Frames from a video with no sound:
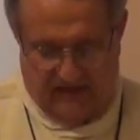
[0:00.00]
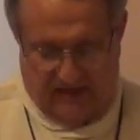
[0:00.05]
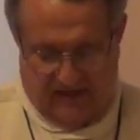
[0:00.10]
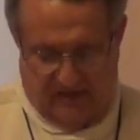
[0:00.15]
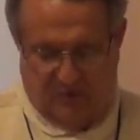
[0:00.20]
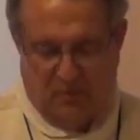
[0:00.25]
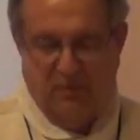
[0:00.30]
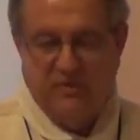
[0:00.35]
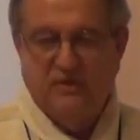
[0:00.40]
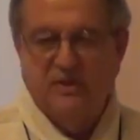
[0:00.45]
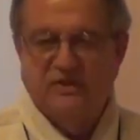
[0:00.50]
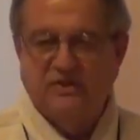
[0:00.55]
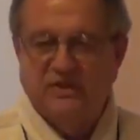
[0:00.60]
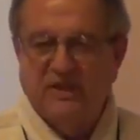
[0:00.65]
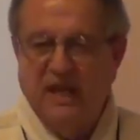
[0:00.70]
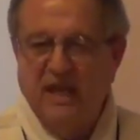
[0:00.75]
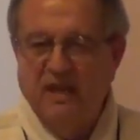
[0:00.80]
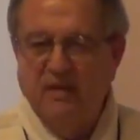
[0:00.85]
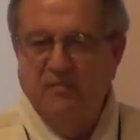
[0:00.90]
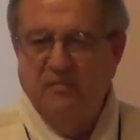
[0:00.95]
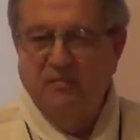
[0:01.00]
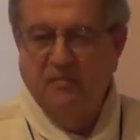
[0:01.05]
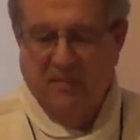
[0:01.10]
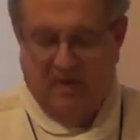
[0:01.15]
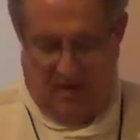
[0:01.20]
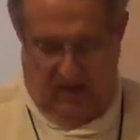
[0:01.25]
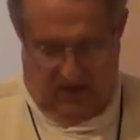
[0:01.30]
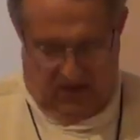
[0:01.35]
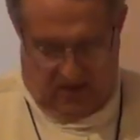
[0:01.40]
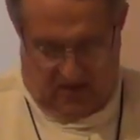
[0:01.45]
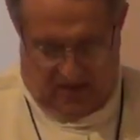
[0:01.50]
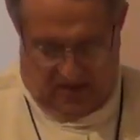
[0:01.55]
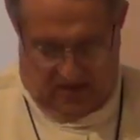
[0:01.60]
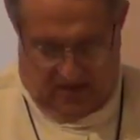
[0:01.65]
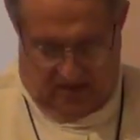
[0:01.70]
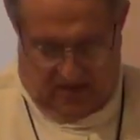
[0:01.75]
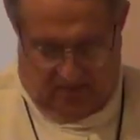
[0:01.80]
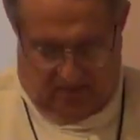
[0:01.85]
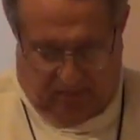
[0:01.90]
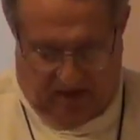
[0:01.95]
us with the same
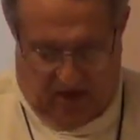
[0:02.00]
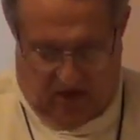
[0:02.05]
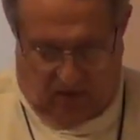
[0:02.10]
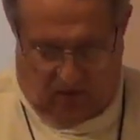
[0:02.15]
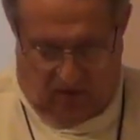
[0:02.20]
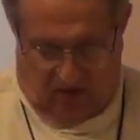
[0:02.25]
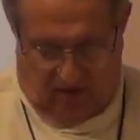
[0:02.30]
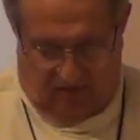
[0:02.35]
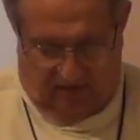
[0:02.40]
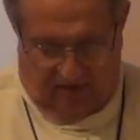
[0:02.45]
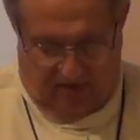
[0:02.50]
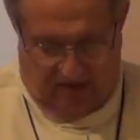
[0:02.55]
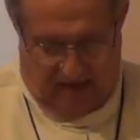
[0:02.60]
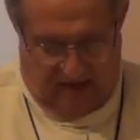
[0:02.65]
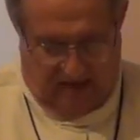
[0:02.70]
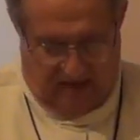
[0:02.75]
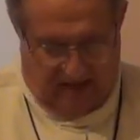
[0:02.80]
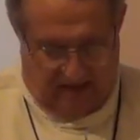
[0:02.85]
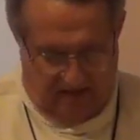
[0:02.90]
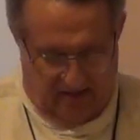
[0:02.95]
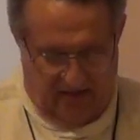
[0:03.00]
power of God.